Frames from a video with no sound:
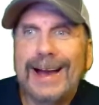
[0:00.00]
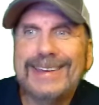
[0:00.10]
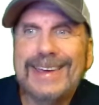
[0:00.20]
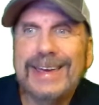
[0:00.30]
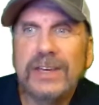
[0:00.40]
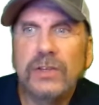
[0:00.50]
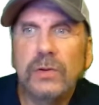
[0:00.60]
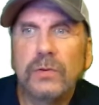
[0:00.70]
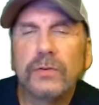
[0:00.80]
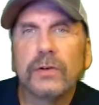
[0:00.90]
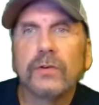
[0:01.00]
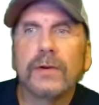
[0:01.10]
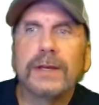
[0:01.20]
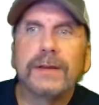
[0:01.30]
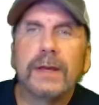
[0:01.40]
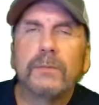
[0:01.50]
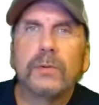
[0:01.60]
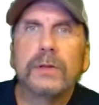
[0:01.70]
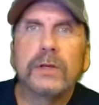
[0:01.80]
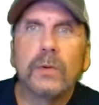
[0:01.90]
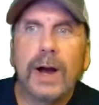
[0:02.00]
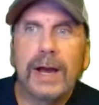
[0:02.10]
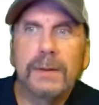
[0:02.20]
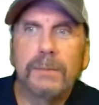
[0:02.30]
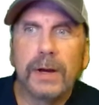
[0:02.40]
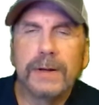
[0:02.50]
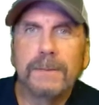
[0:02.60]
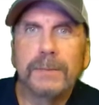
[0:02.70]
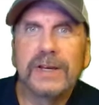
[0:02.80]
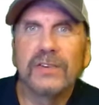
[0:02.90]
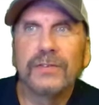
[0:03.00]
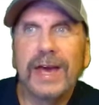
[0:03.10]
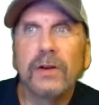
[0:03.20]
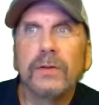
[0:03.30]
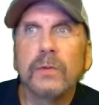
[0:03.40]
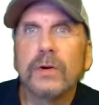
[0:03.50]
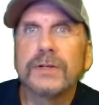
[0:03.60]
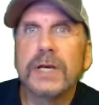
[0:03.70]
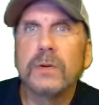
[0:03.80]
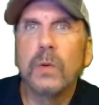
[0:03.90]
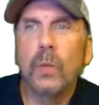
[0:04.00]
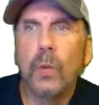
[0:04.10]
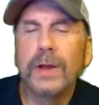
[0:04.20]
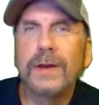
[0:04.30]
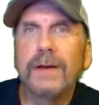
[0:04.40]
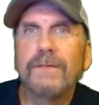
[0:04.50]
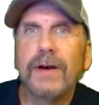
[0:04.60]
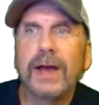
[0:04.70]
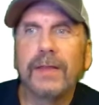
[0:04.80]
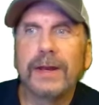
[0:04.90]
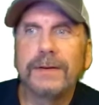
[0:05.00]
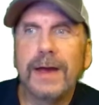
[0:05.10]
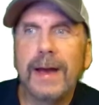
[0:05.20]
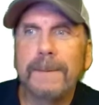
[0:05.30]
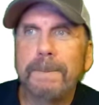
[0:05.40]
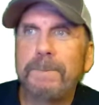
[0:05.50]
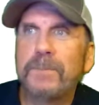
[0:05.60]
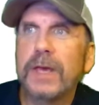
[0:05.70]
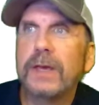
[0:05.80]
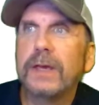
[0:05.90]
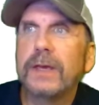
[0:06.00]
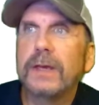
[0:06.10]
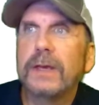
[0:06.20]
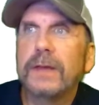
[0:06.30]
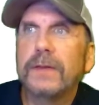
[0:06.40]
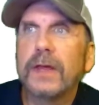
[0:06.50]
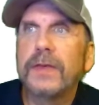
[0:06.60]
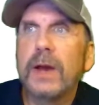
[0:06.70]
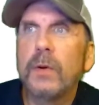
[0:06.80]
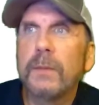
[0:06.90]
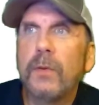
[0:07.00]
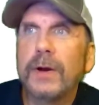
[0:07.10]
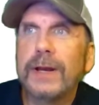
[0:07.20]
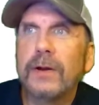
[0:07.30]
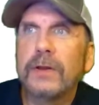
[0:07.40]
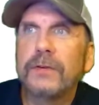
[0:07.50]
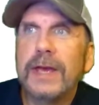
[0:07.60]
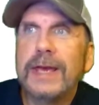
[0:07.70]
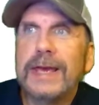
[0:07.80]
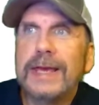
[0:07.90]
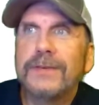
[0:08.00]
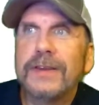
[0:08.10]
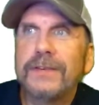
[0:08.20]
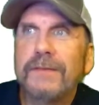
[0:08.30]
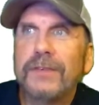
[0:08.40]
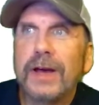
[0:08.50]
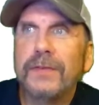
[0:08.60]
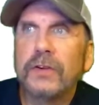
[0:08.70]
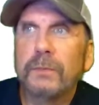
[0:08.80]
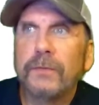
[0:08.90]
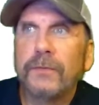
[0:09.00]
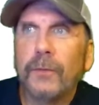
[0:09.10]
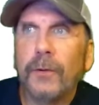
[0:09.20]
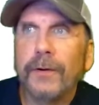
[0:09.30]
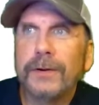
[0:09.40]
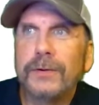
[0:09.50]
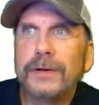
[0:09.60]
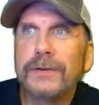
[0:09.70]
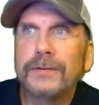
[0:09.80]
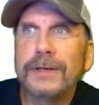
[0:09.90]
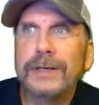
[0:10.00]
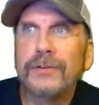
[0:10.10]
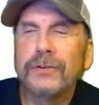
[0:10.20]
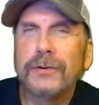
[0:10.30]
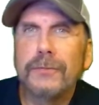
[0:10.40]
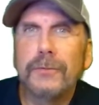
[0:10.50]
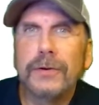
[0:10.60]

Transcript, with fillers: I can't use the Create Table with UI button because that only works on one file at a time. The other thing I want to point out is since I've done this before, you can see it just